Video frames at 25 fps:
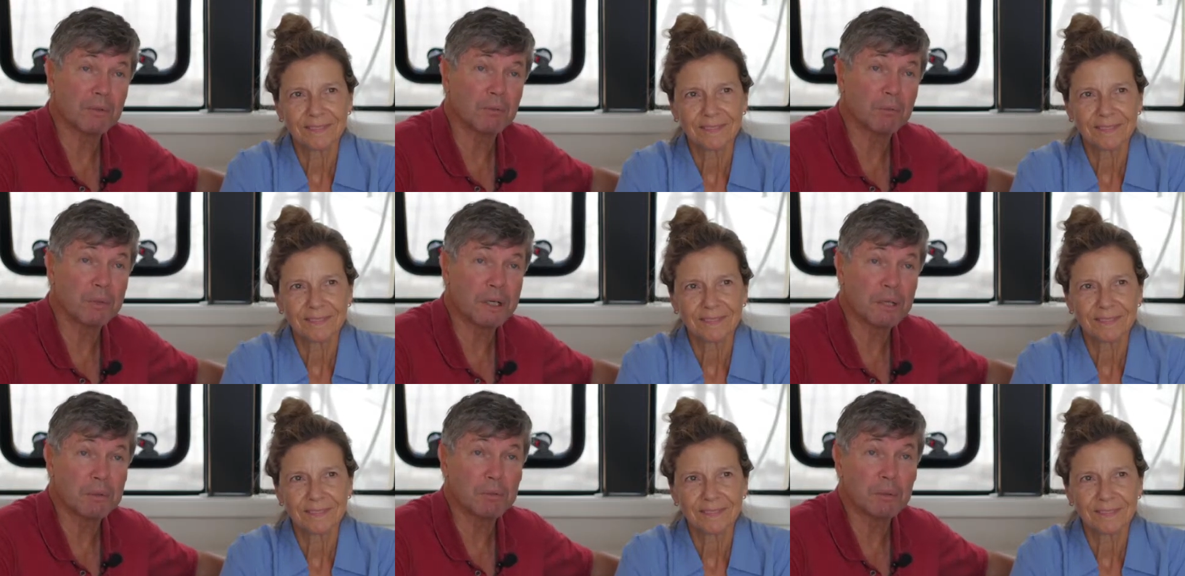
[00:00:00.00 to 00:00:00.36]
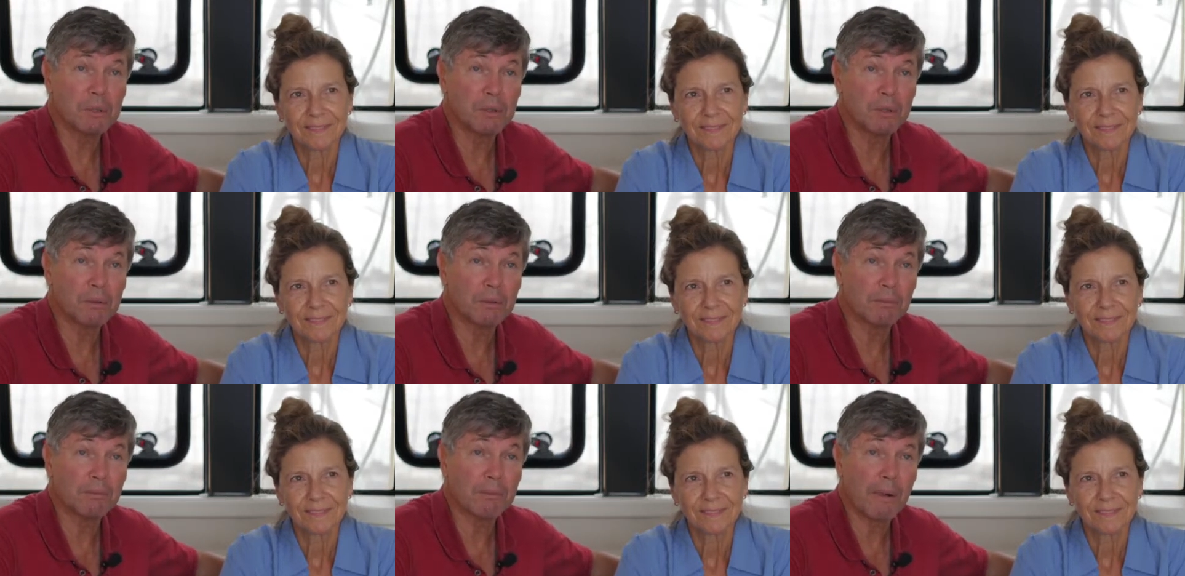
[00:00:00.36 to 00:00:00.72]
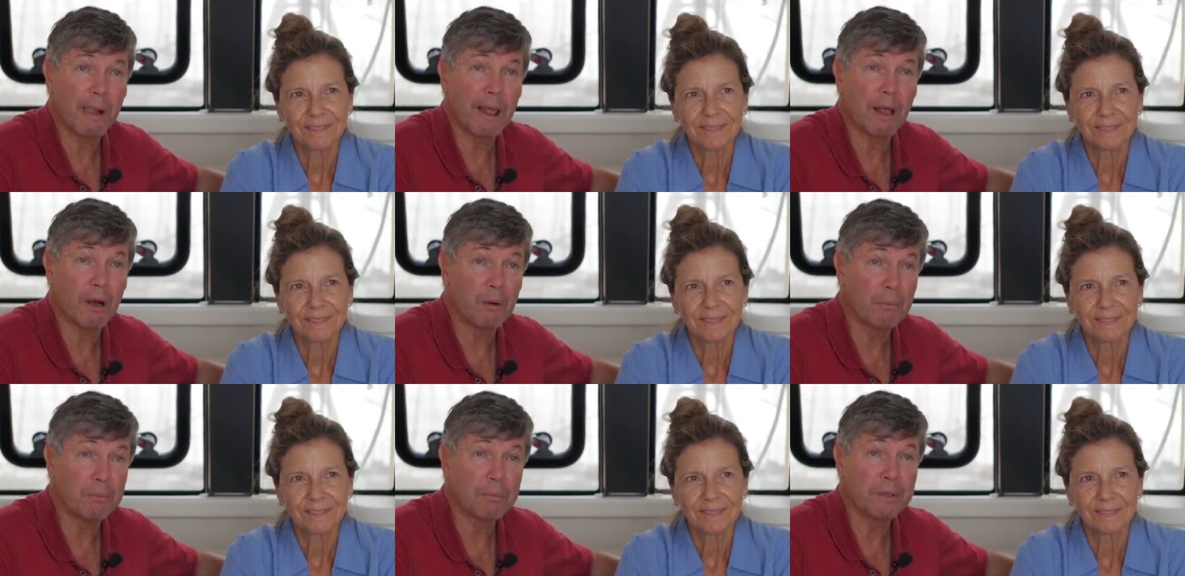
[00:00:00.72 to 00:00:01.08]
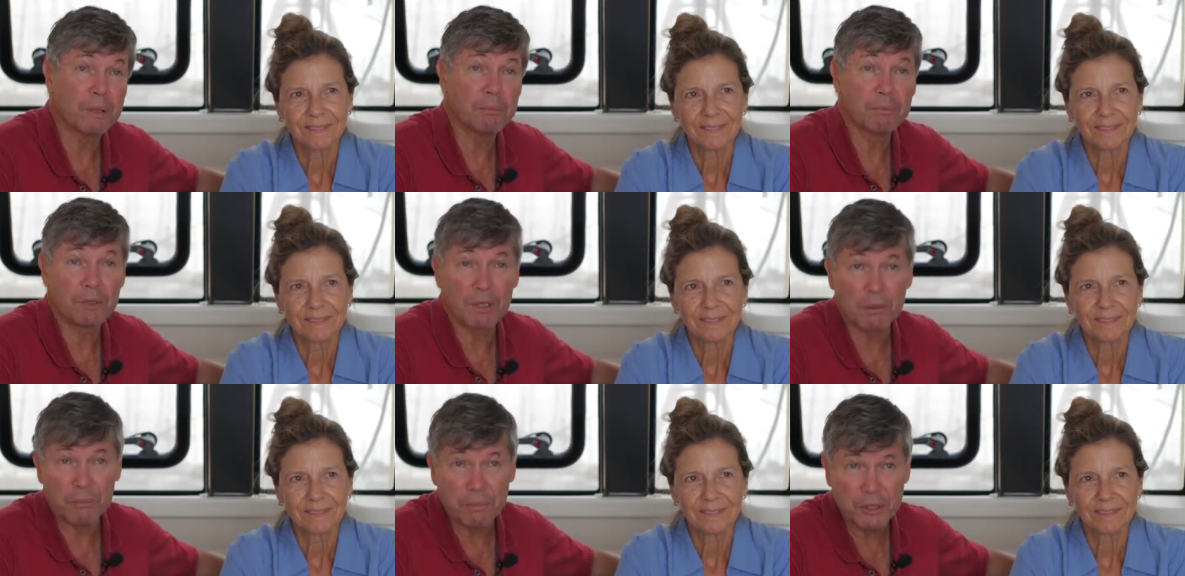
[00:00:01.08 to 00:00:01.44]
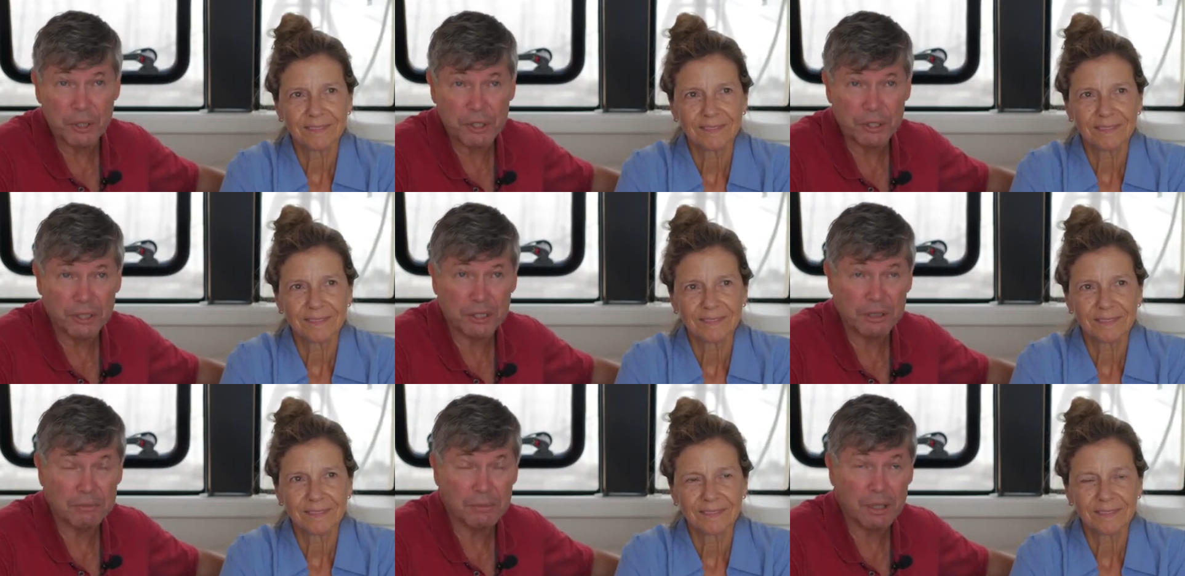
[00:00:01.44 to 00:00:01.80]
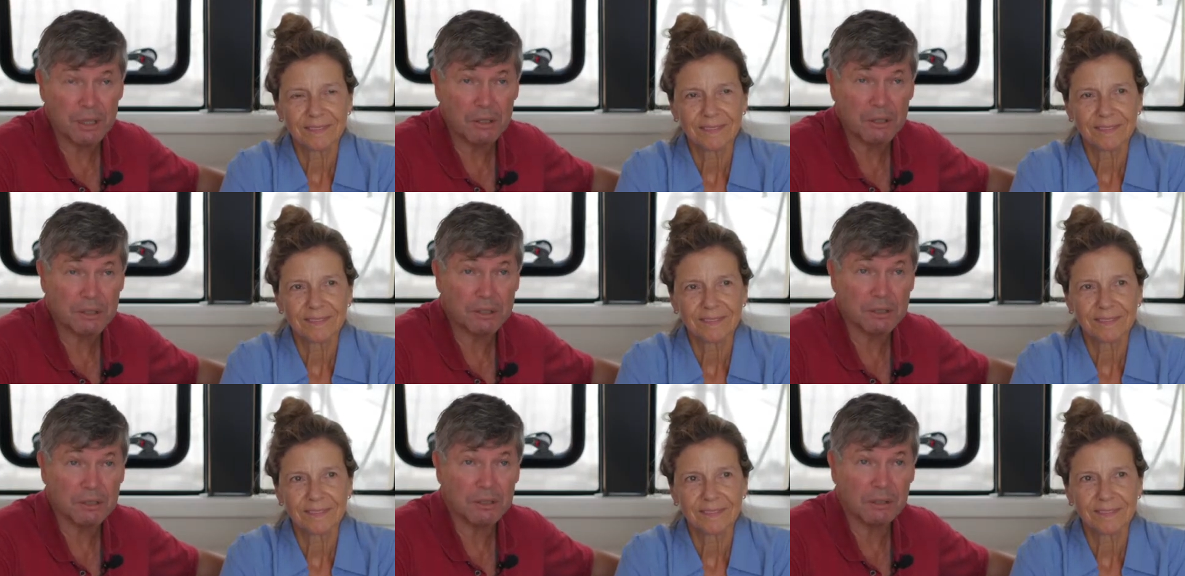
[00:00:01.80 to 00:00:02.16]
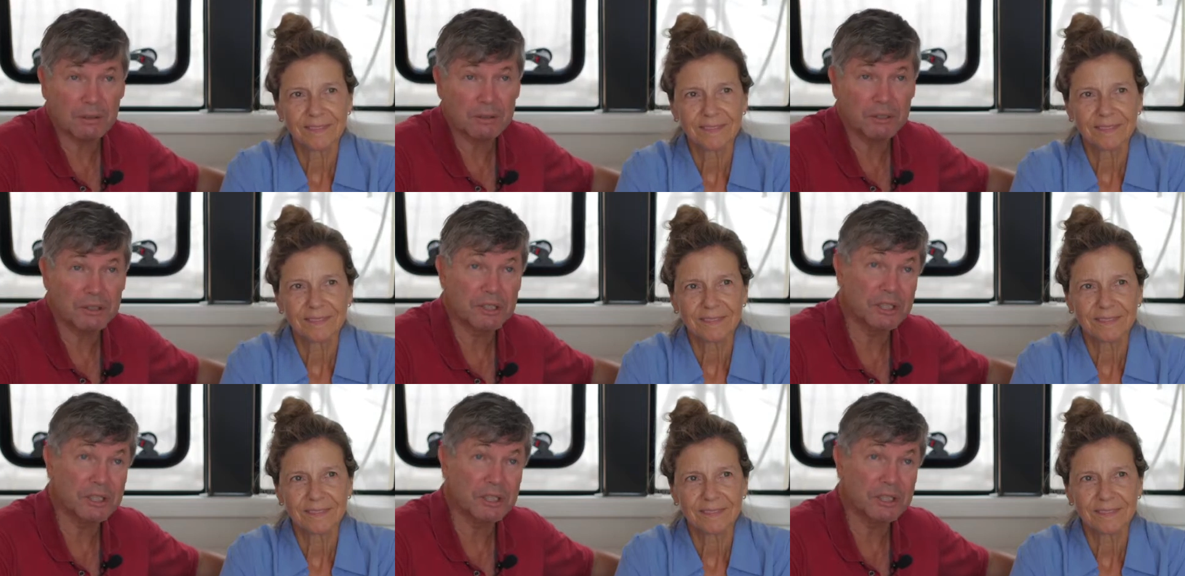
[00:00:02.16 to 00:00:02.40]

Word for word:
Speaker 1: we will help them commission the boat,